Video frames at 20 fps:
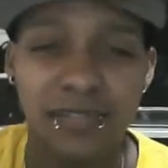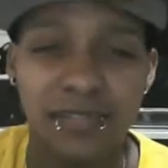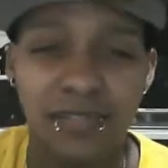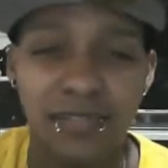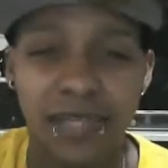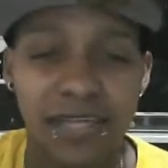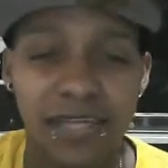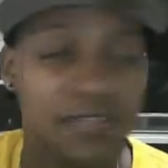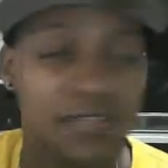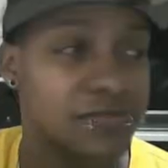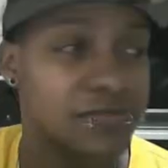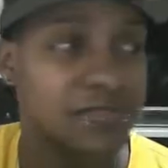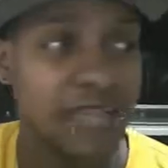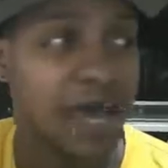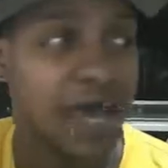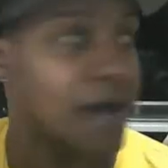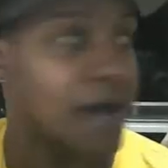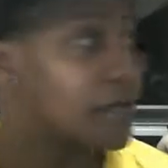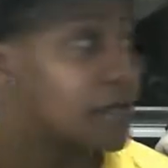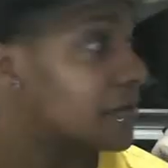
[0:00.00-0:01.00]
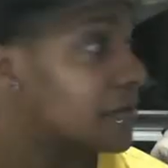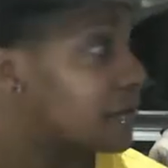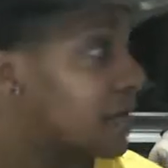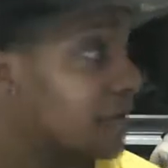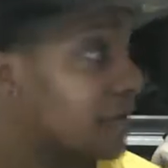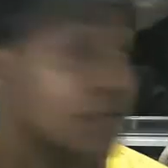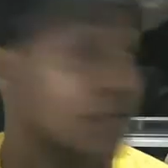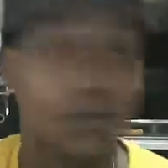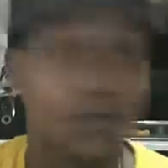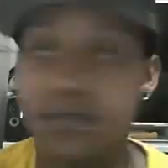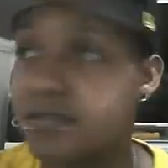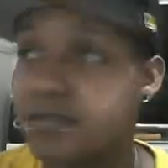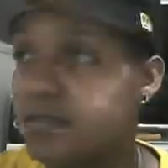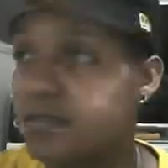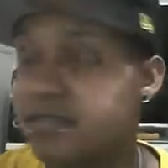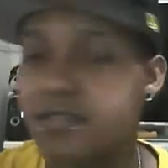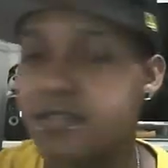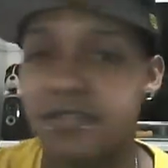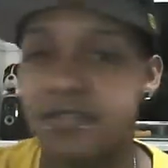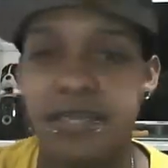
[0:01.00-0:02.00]
like, you stop and you like look,
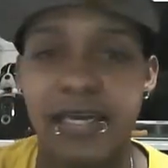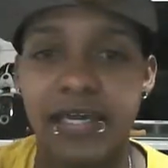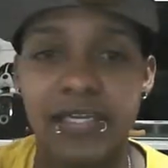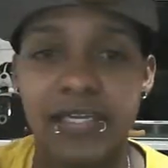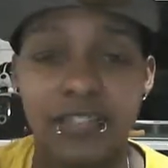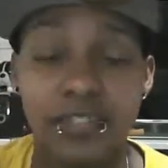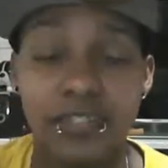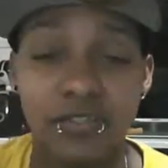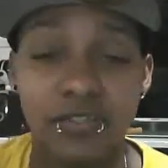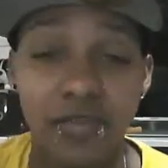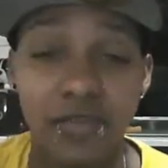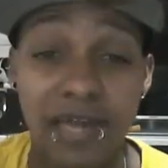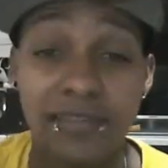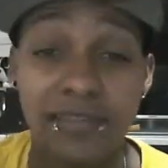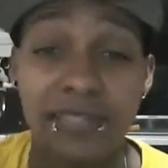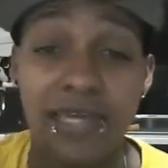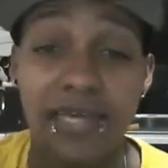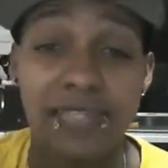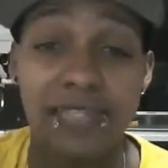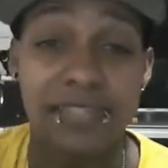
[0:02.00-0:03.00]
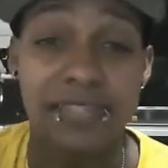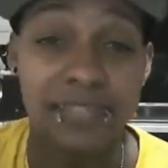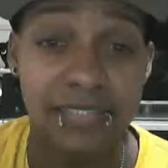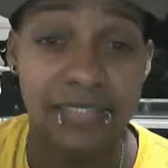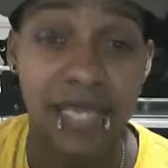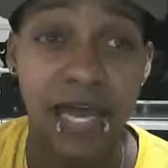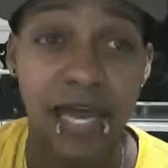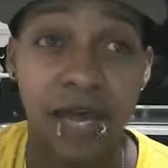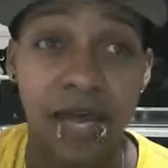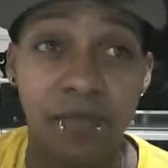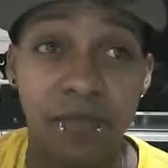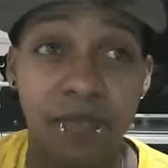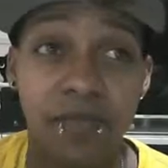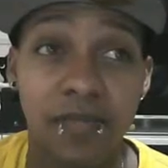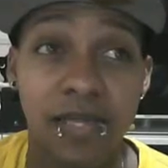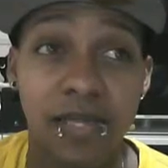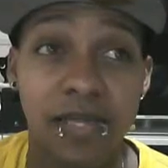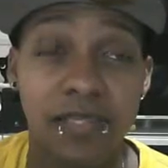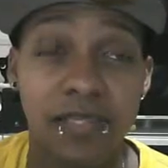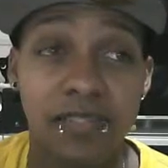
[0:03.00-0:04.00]
like, you have to like stop,
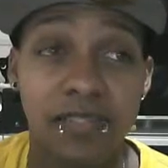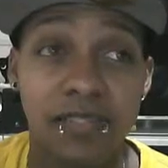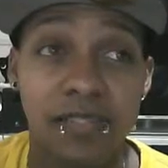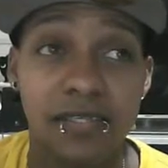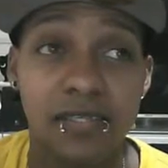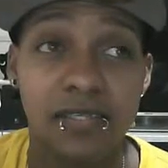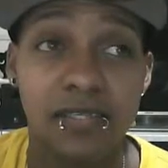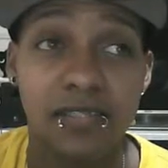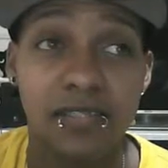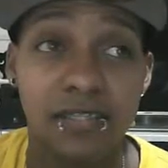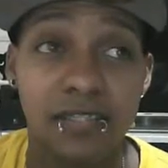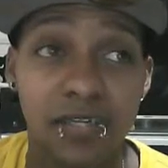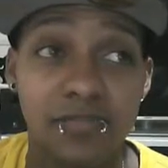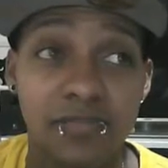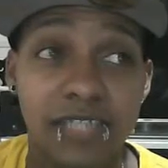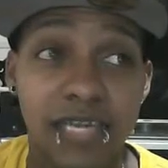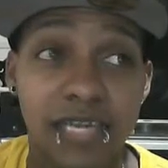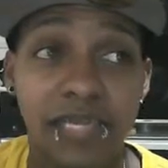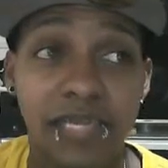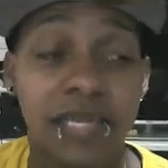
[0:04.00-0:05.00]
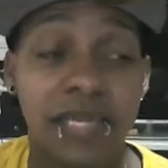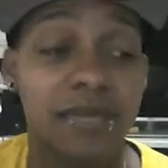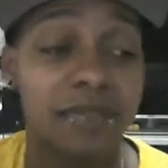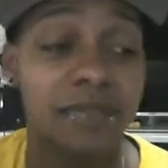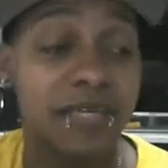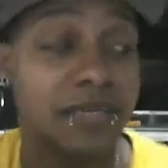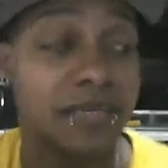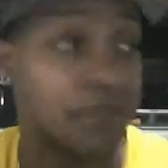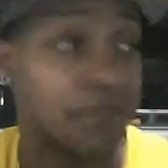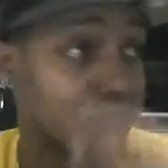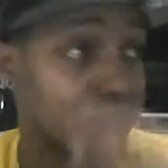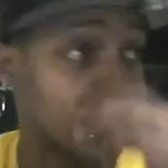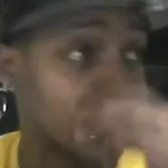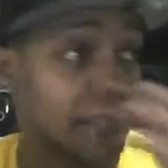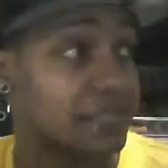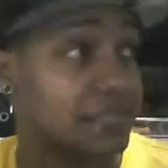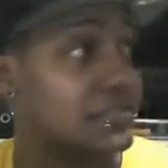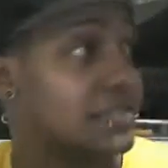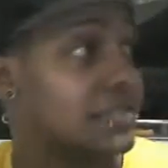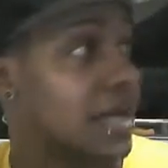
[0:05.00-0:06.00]
like, take like a minute break,
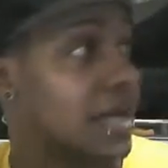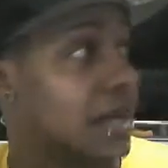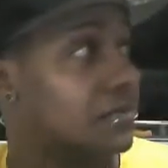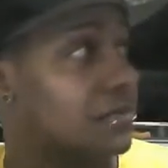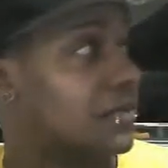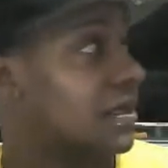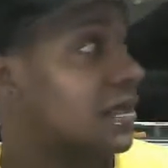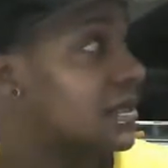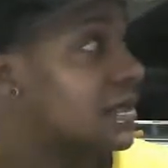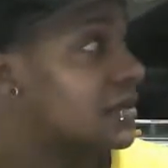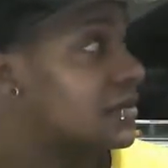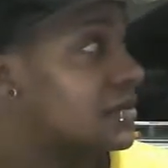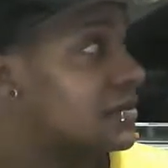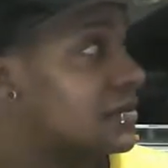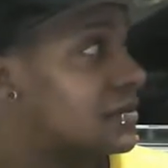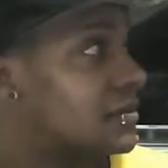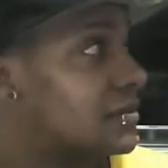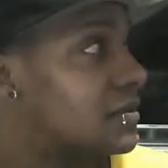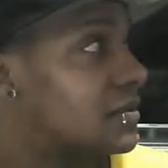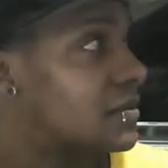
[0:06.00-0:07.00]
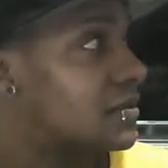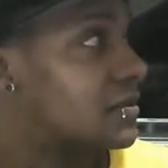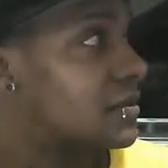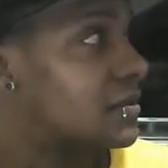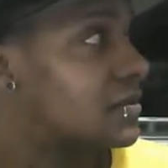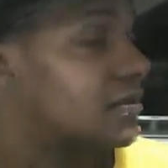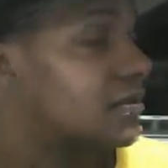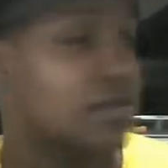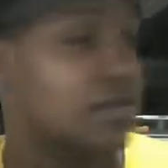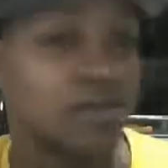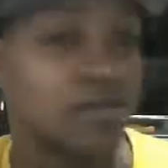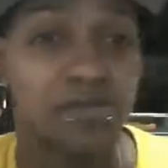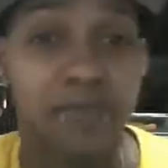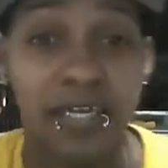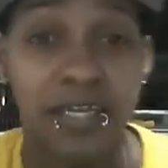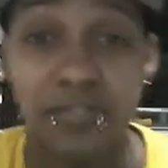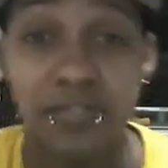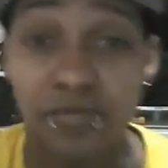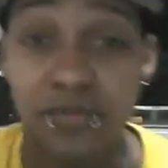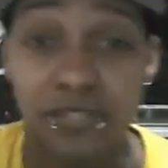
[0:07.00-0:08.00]
stop, like, you
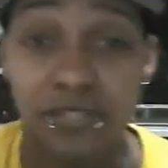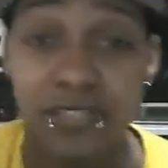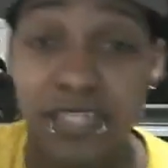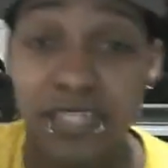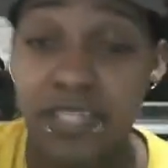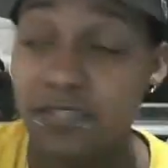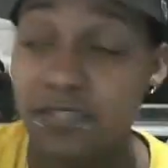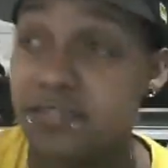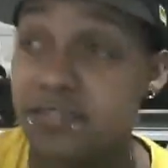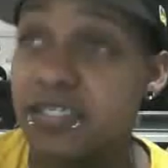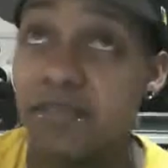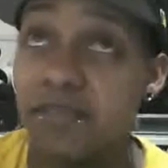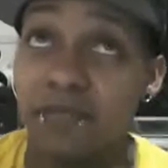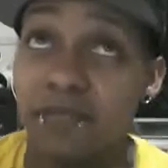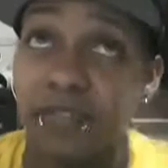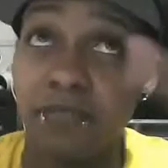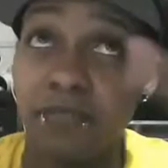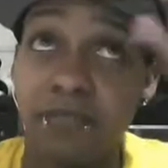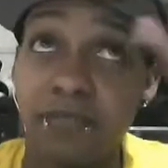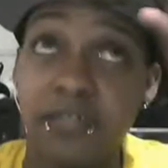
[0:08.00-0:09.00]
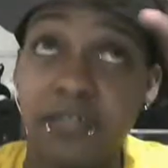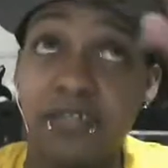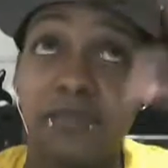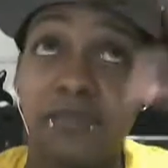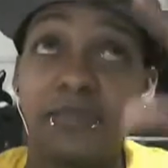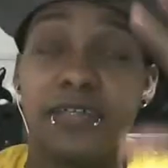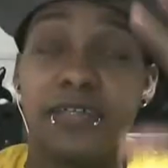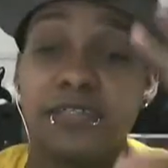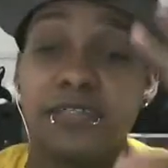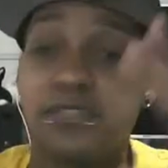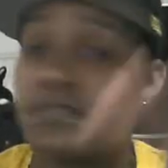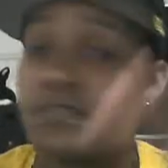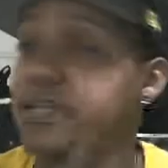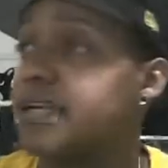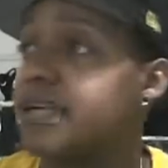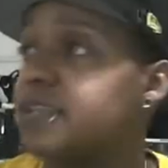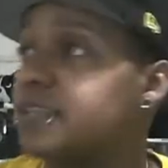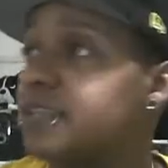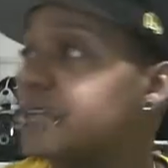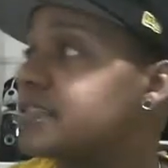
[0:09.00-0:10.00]
might as well check yourself in the mirror, because it's
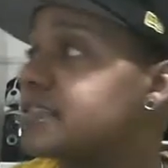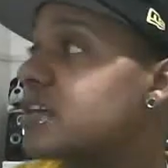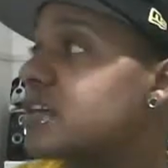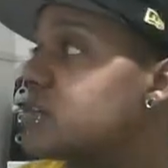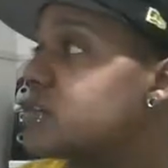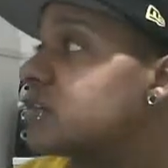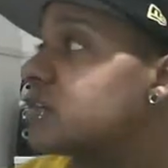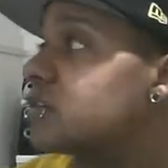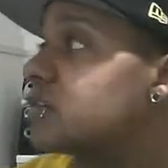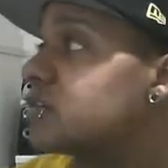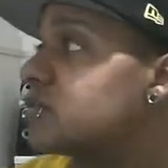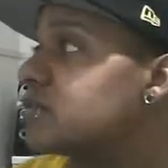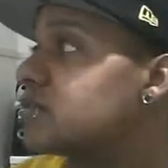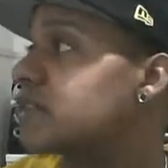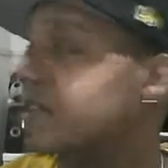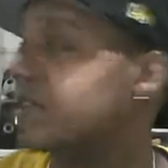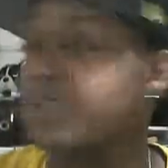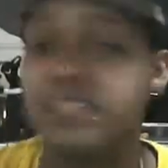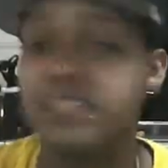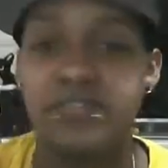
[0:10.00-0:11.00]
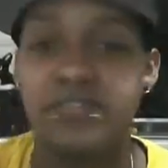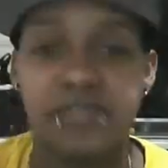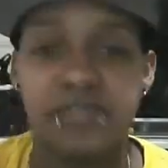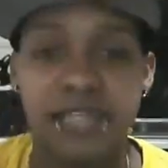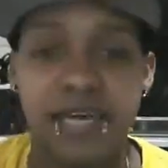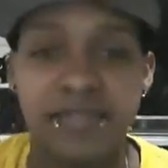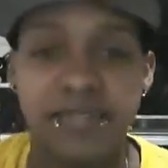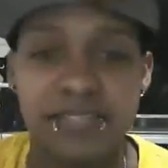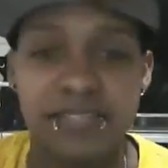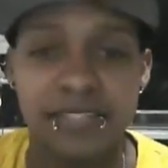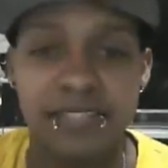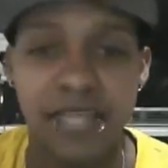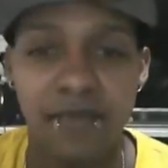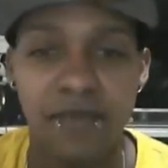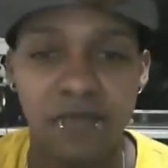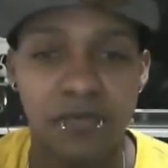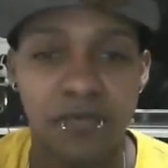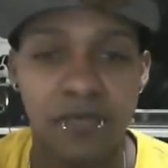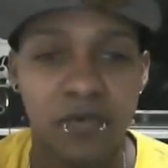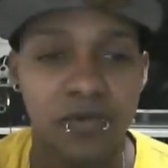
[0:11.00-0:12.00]
like, that's how long you like literally have to
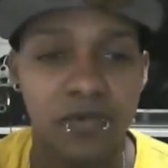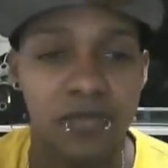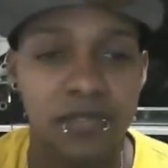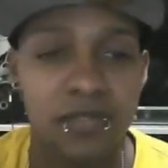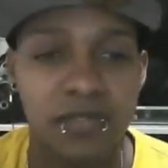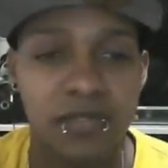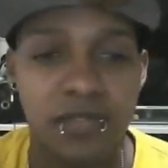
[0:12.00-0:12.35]
stop for.